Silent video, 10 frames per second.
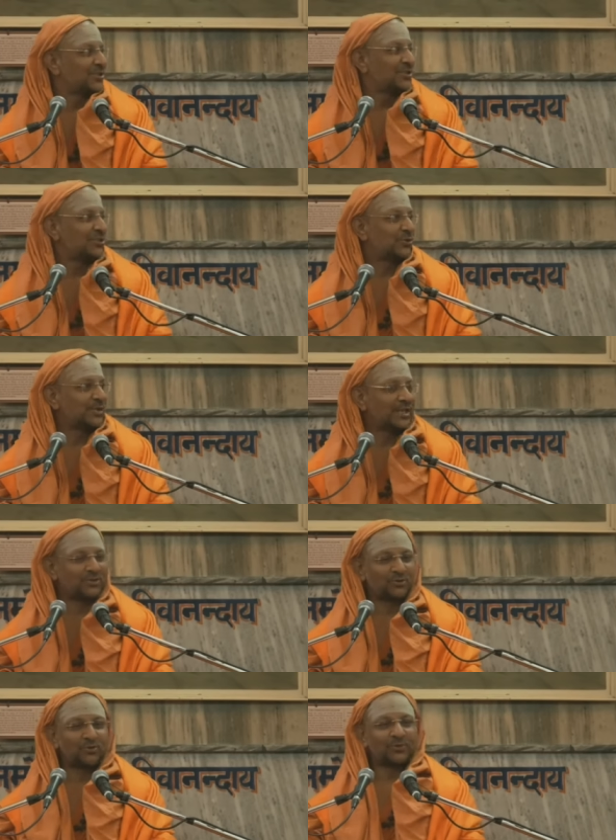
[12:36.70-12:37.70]
So they
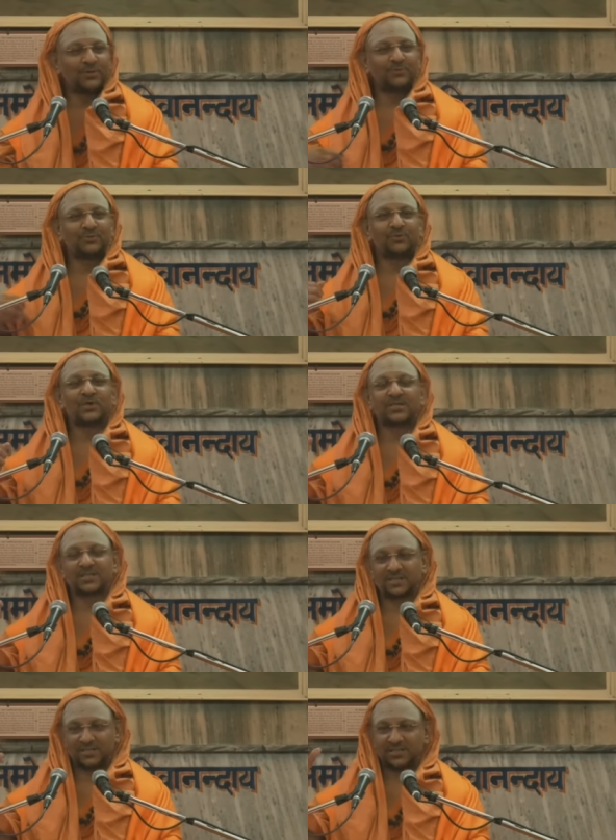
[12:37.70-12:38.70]
drove him
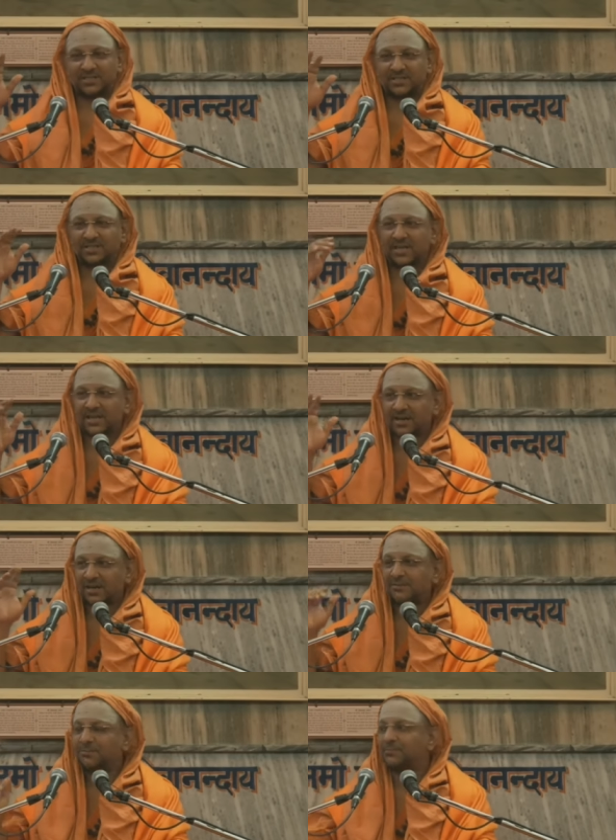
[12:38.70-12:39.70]
towards
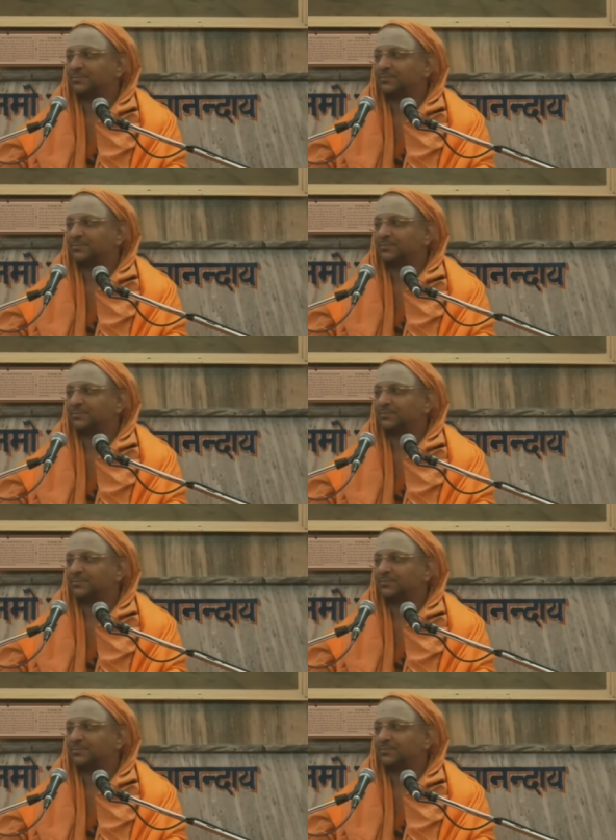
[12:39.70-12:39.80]
Kerala